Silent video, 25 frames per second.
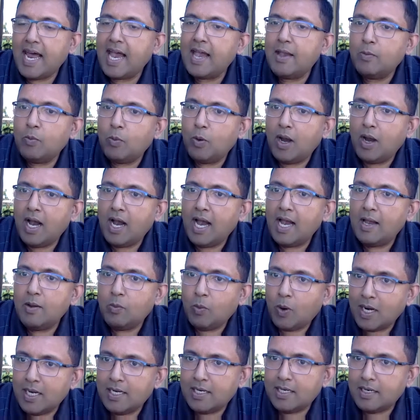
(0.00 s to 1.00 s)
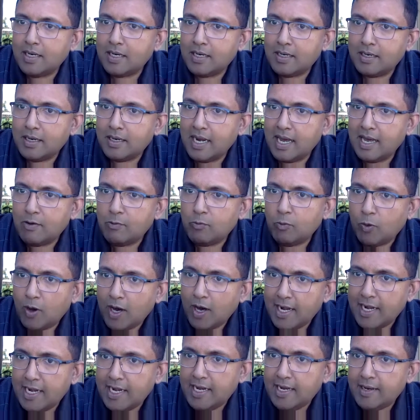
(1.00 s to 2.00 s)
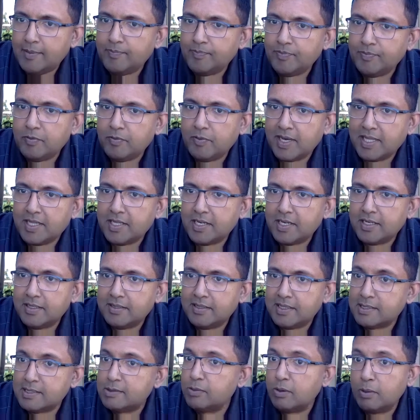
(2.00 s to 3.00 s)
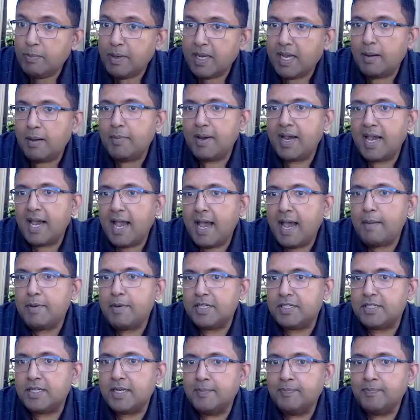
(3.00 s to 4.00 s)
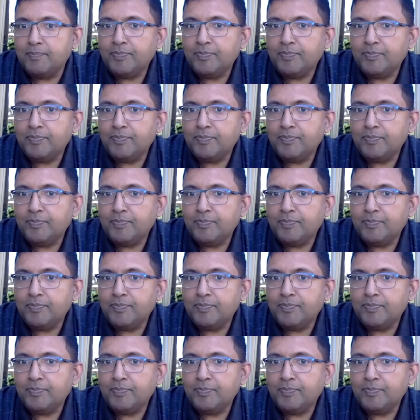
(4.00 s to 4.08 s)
I wonder and worry whether this will become a habit.